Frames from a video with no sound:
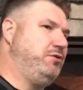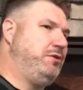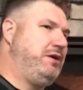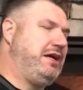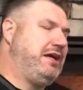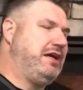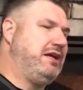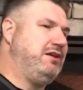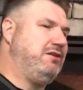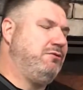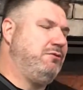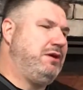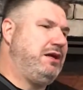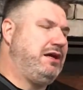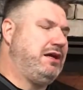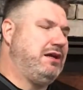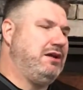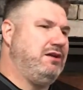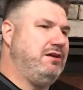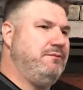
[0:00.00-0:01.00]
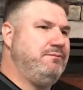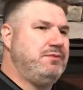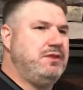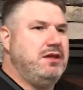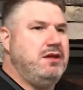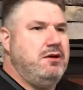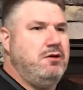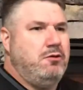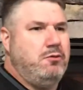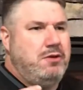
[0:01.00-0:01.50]

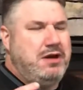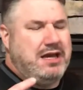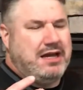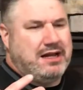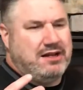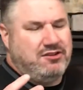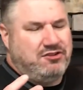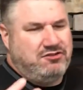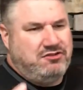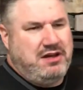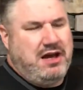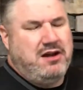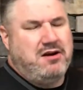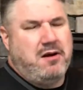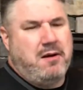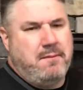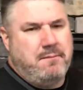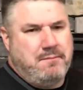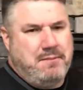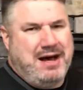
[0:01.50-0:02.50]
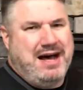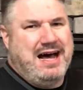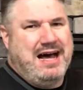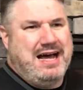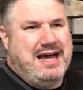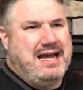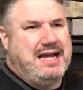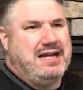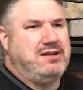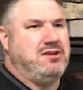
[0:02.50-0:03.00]
We can set our
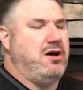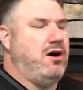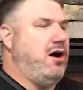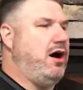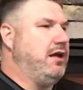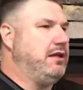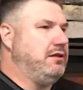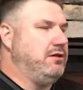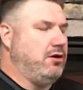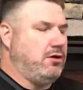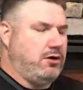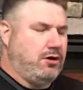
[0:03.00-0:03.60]
mind on